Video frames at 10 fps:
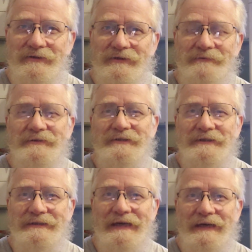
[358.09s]
kill
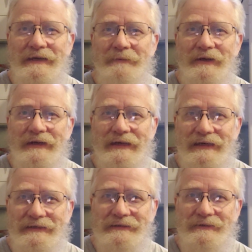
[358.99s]
facilitated
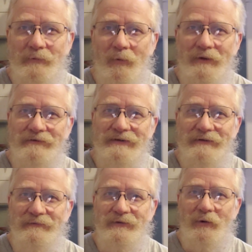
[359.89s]
communication once
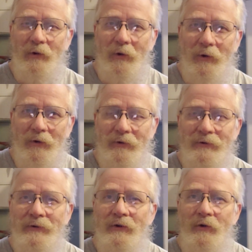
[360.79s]
and for
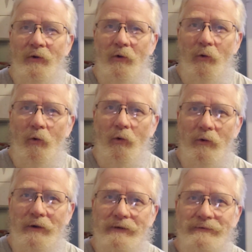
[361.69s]
all,
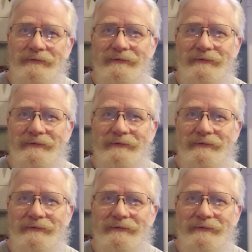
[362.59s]
or